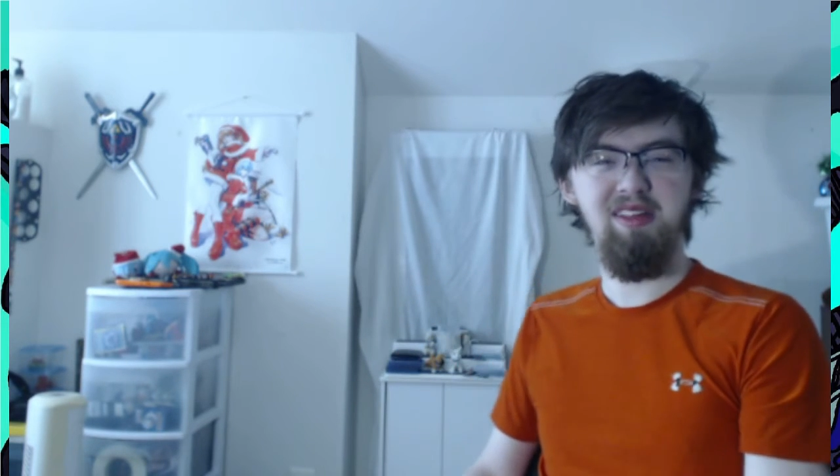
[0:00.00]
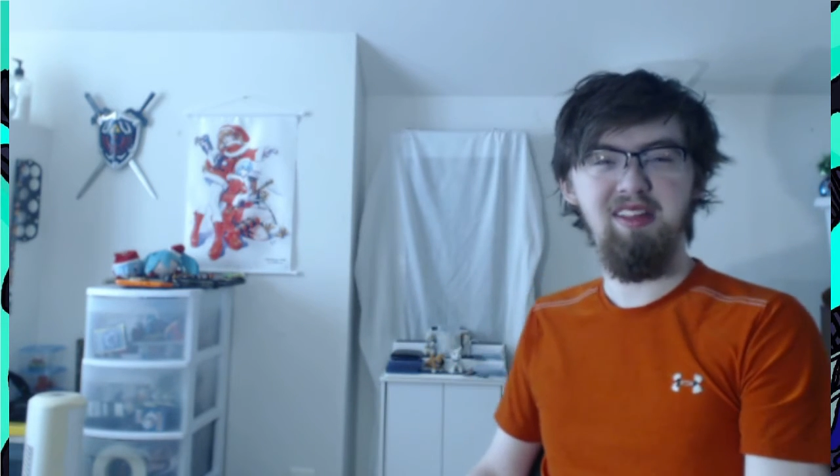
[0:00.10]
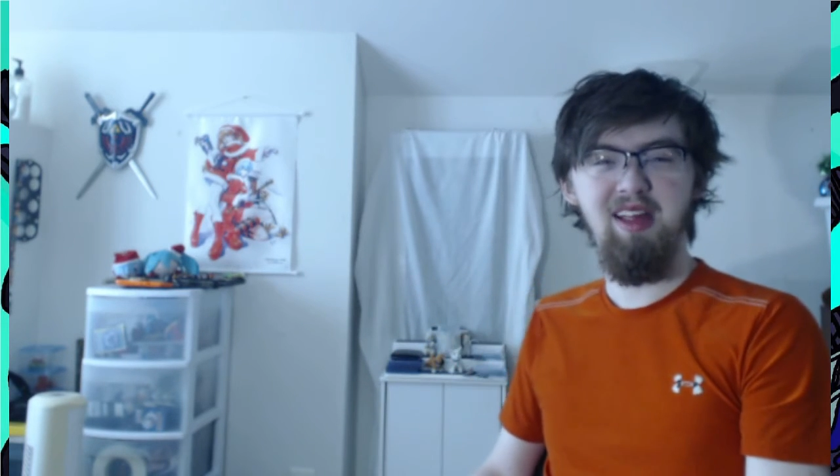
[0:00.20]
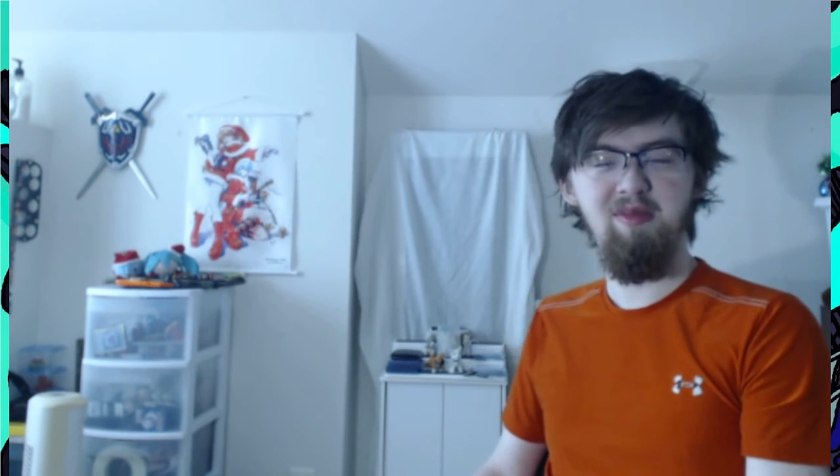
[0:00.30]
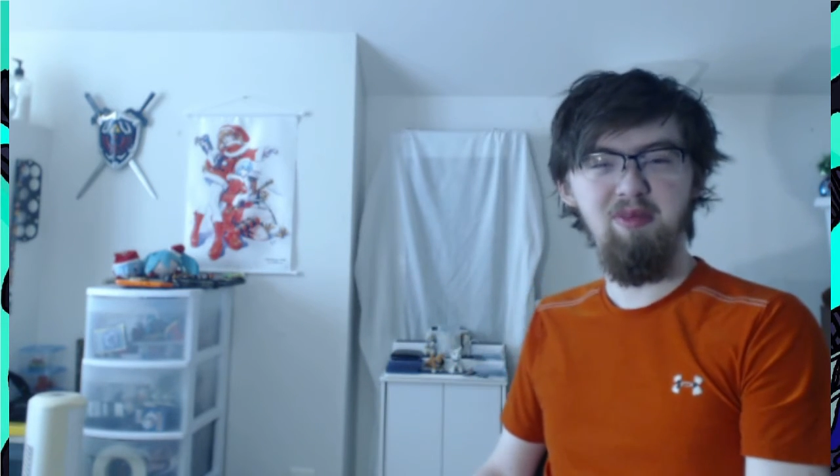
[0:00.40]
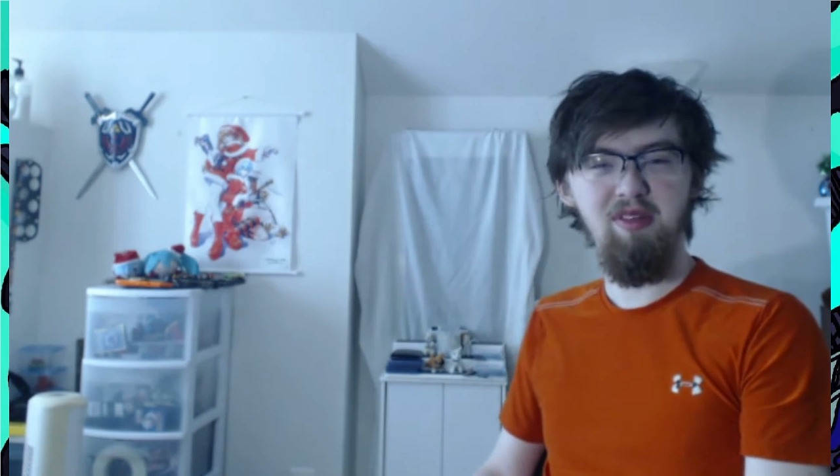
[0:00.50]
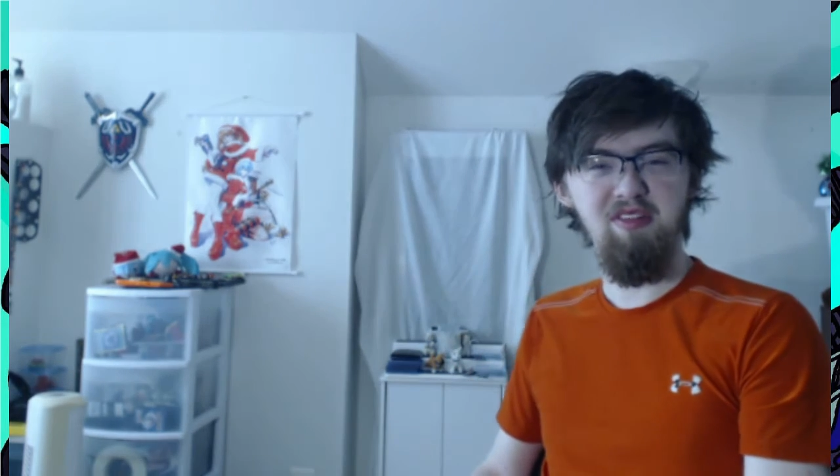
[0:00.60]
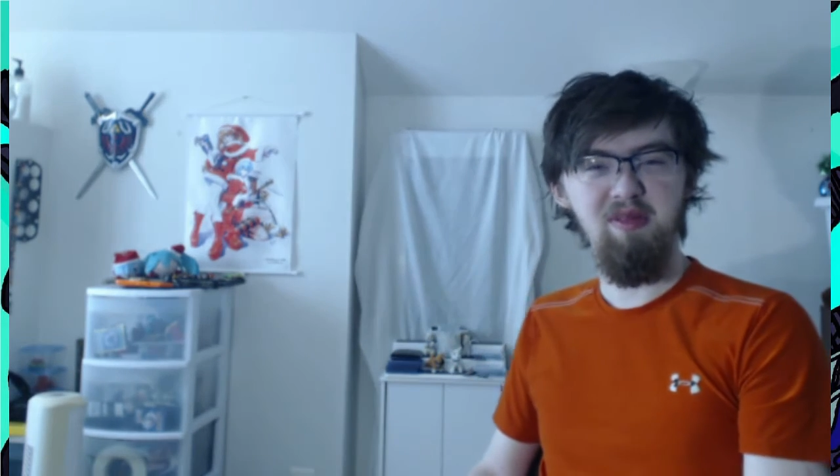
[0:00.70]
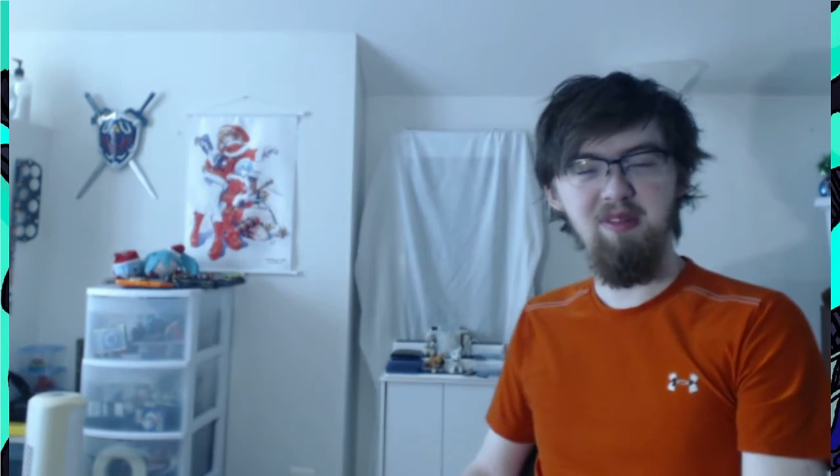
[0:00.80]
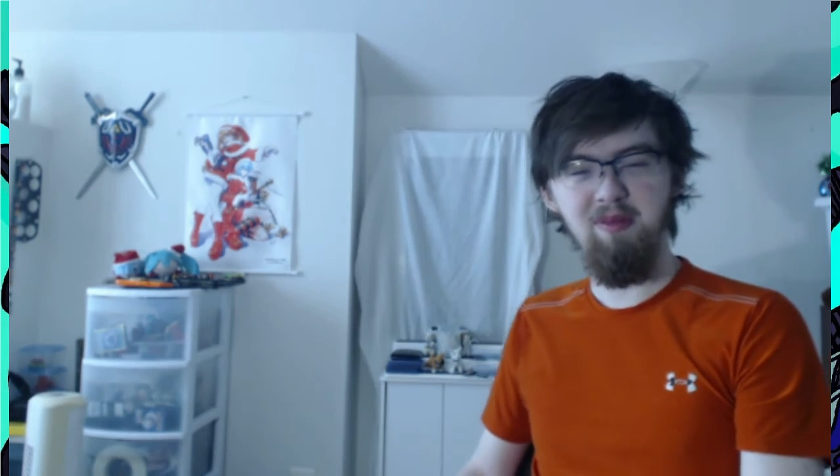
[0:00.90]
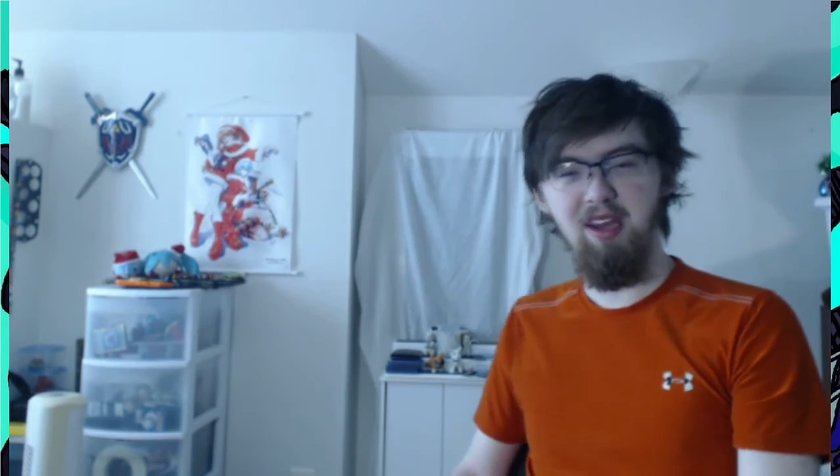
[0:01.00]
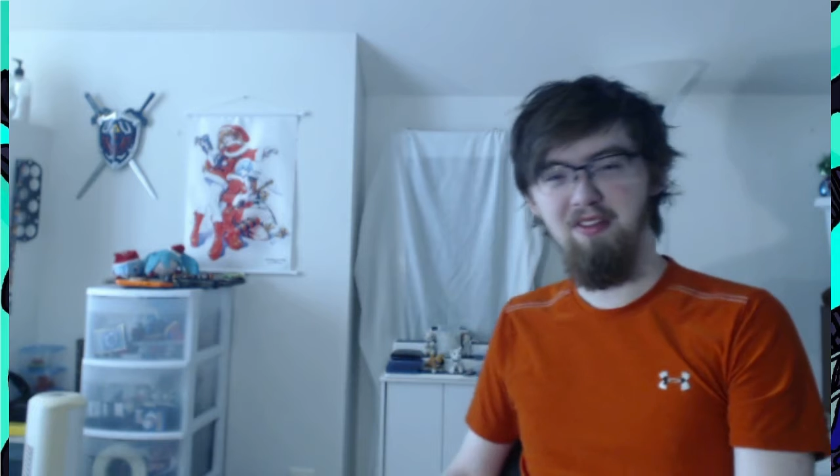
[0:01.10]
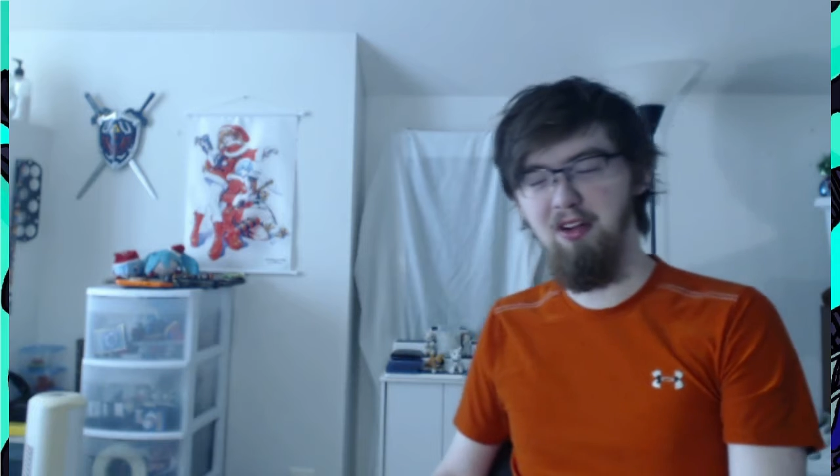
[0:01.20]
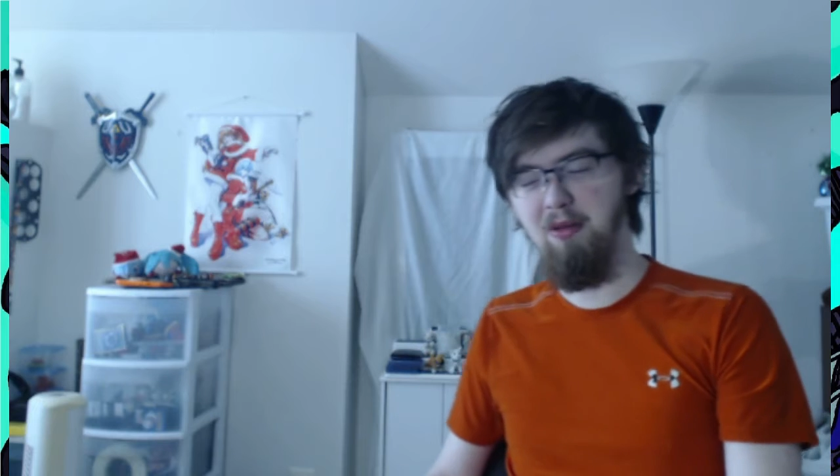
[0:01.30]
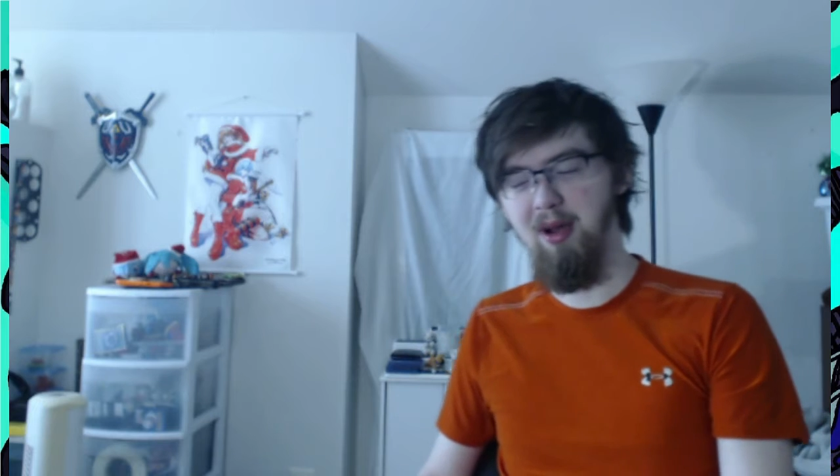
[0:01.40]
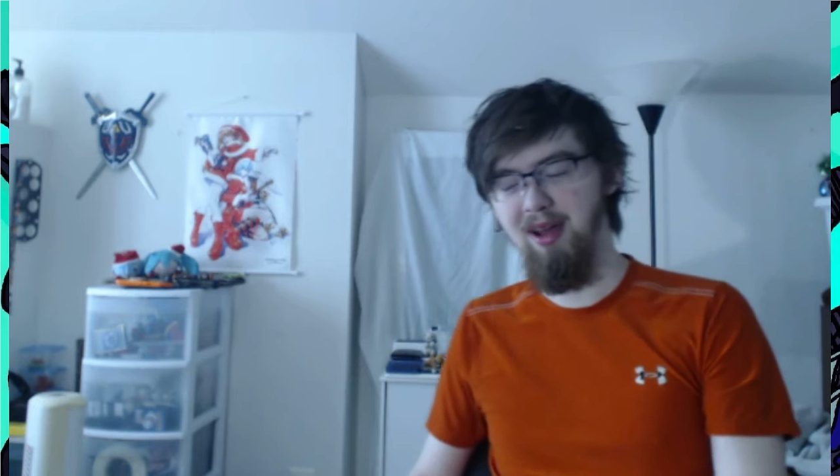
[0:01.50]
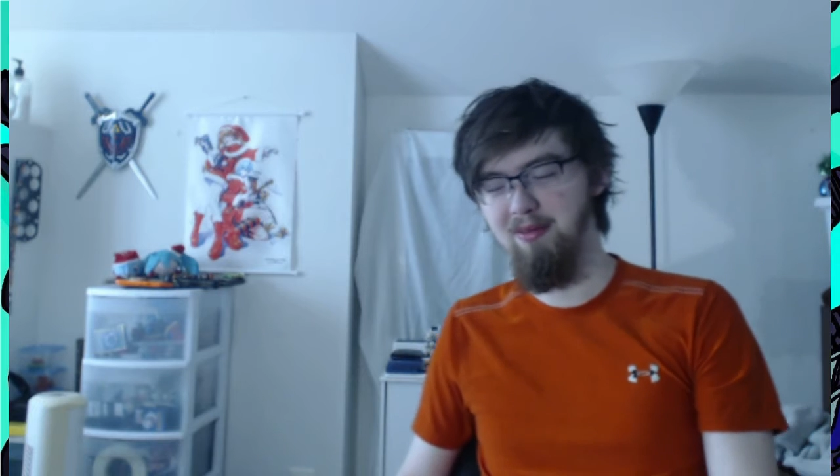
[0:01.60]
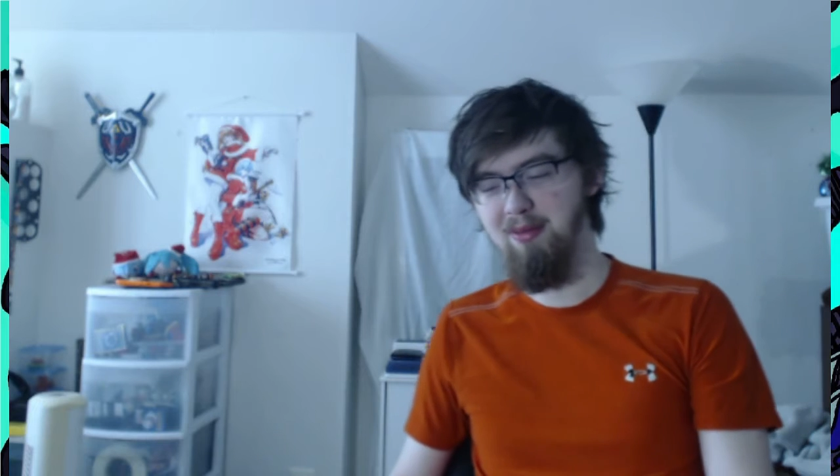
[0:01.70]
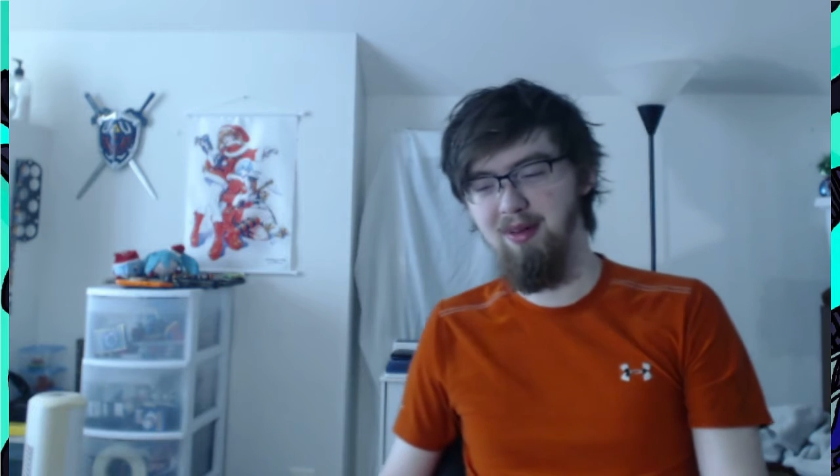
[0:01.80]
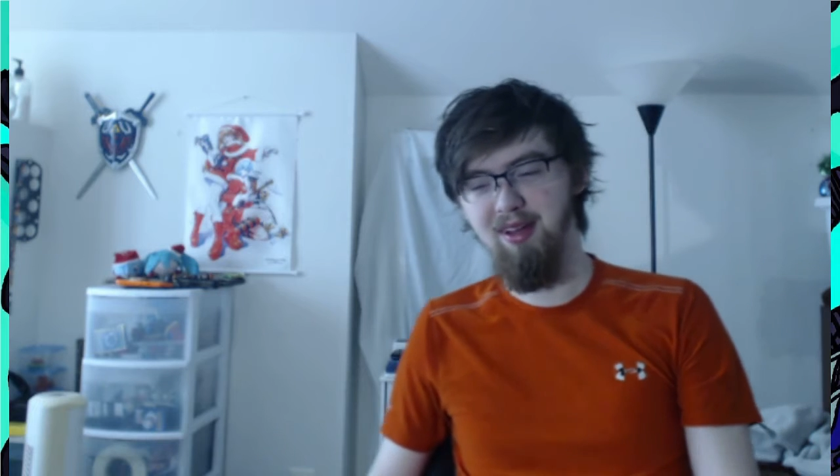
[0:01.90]
because I'm supposed to be some kind of robot,
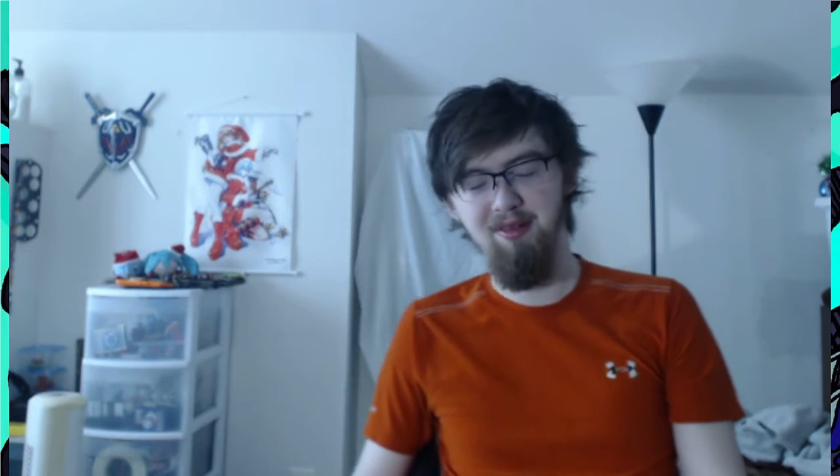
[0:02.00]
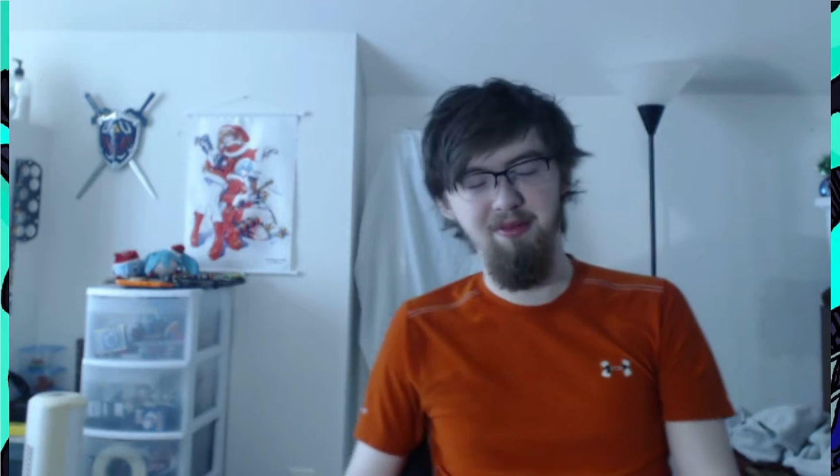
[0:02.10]
but